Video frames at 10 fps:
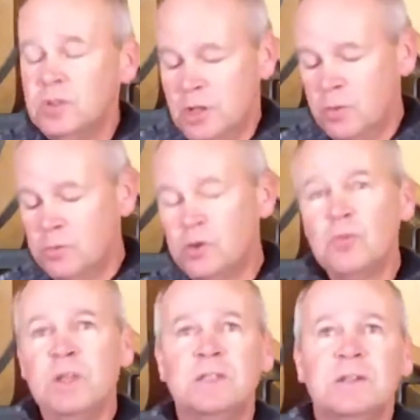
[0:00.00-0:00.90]
good
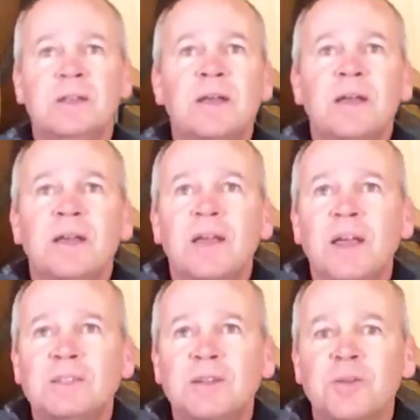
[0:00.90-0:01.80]
reason. It's
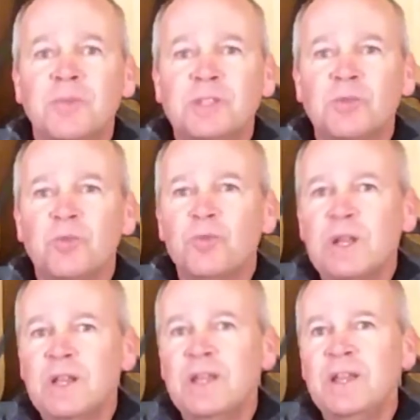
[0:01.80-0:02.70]
a
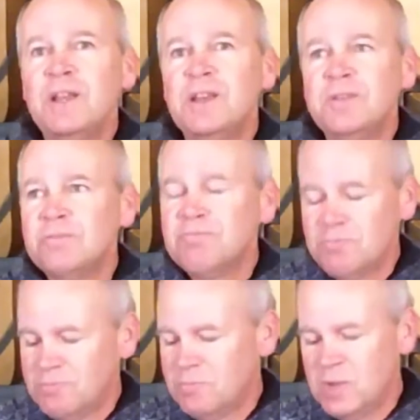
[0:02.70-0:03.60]
really
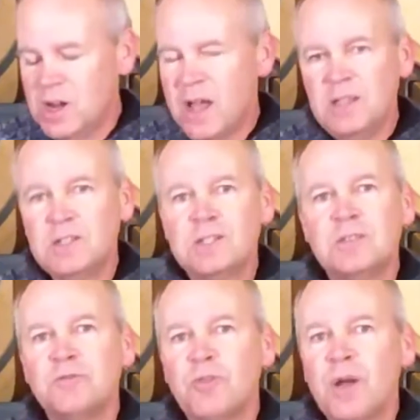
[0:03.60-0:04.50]
nice
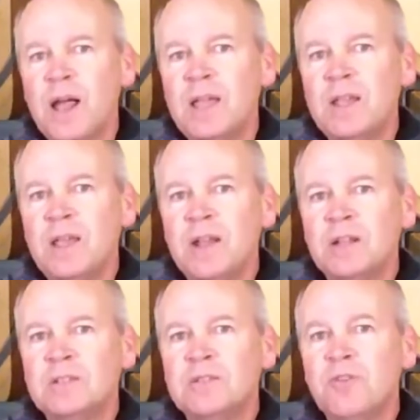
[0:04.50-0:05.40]
variety, and it's
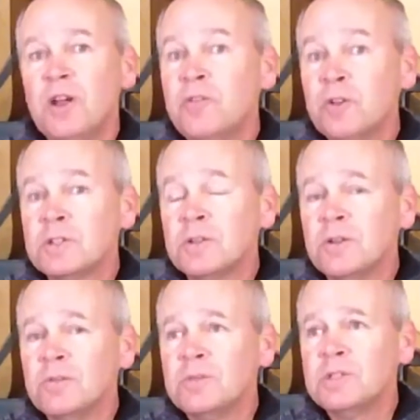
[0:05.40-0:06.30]
very versatile.
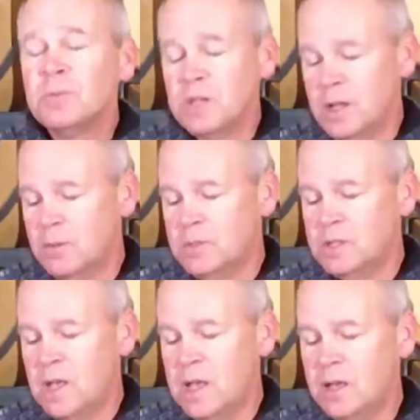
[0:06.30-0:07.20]
Sometimes
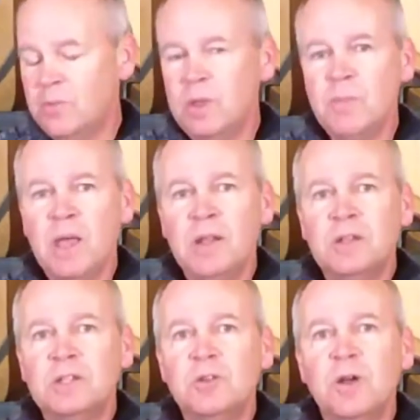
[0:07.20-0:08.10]
it can be made
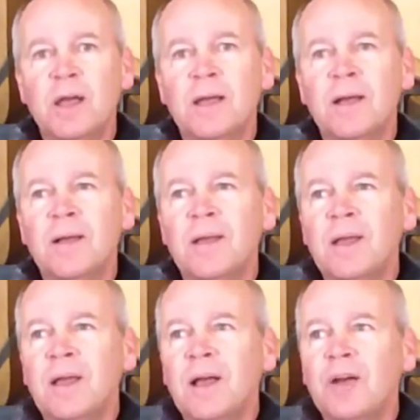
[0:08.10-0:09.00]
into
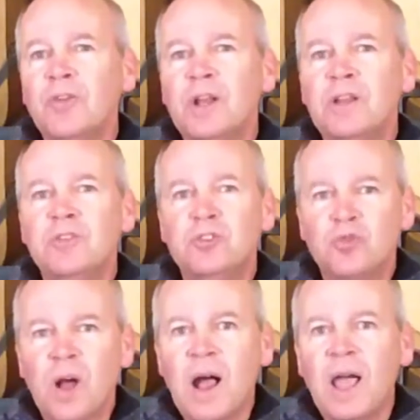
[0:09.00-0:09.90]
a very
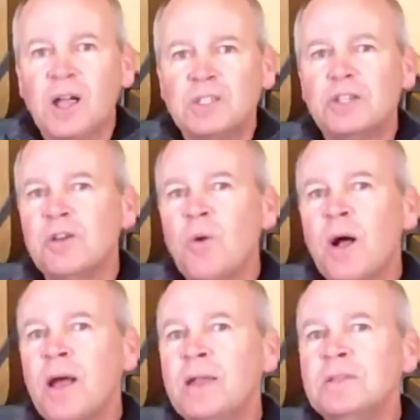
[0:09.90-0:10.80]
dry, austere
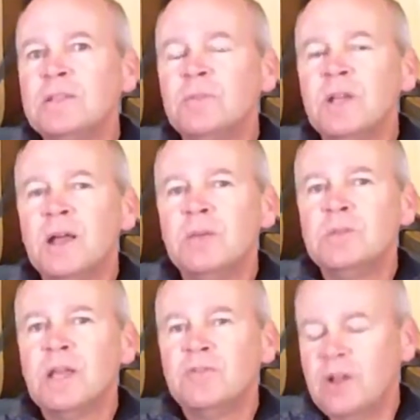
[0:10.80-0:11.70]
wine. Sometimes
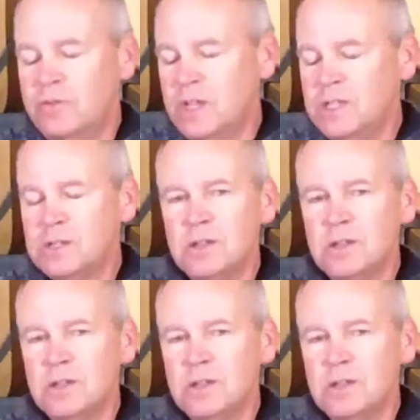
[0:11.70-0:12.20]
I've tasted